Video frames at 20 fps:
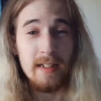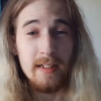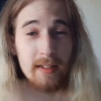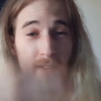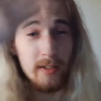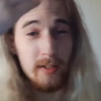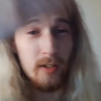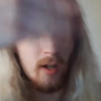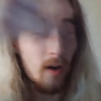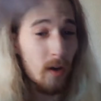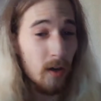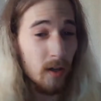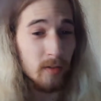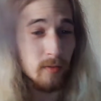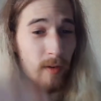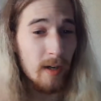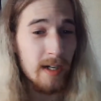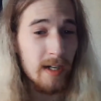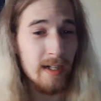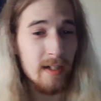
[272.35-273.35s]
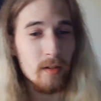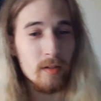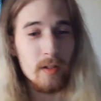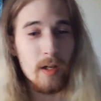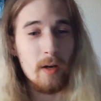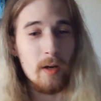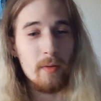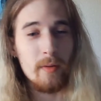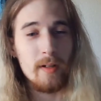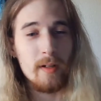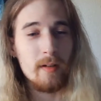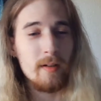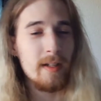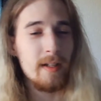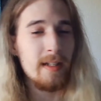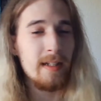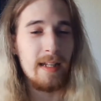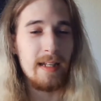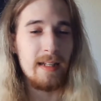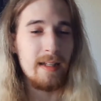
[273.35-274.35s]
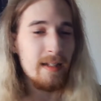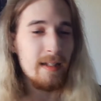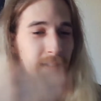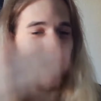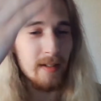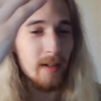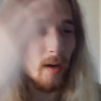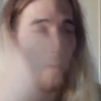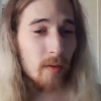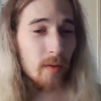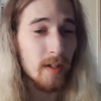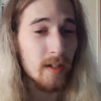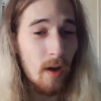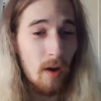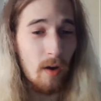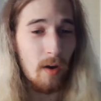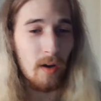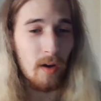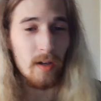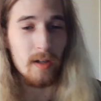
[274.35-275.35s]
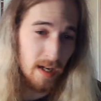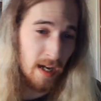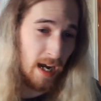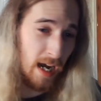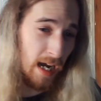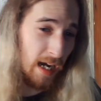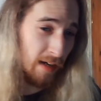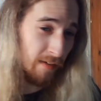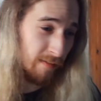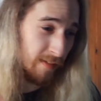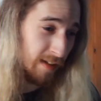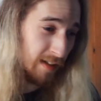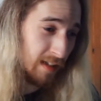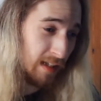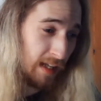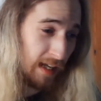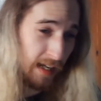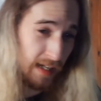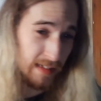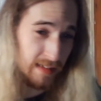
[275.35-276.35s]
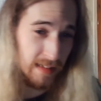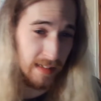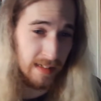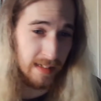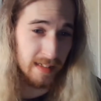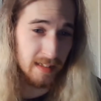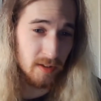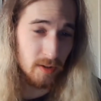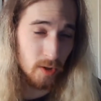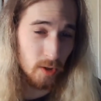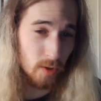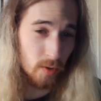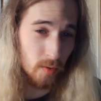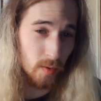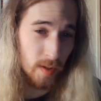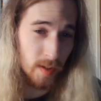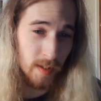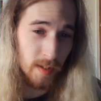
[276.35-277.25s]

the guardrail going up, and then you know, the car. I realize that this dude,